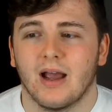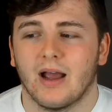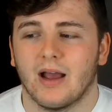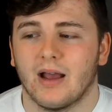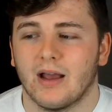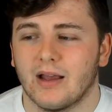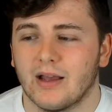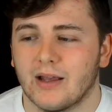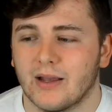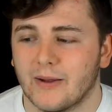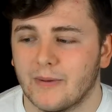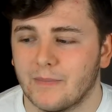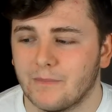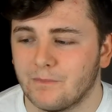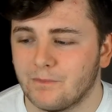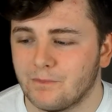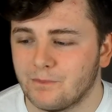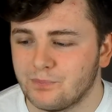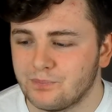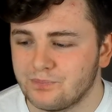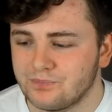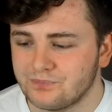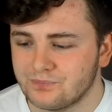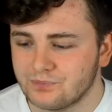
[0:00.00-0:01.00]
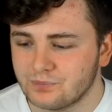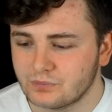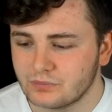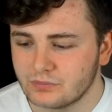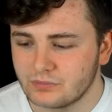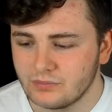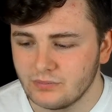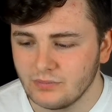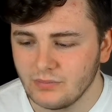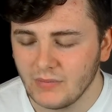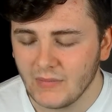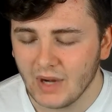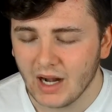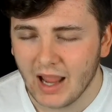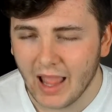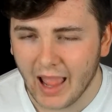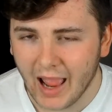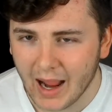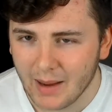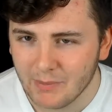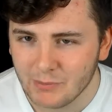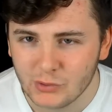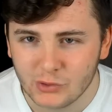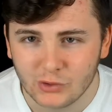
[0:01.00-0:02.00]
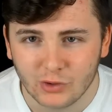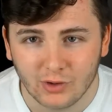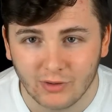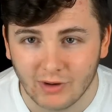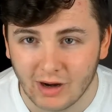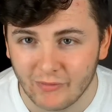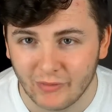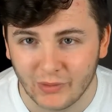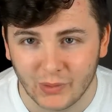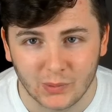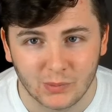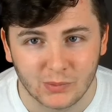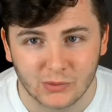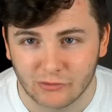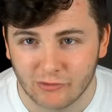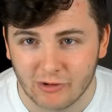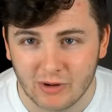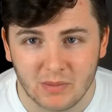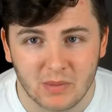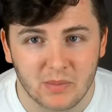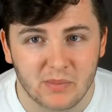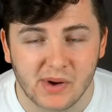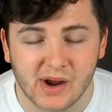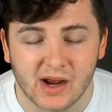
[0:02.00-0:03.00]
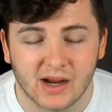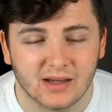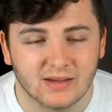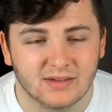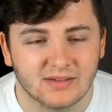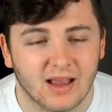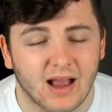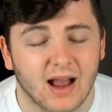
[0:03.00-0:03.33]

I'm sure everyone was screaming pass.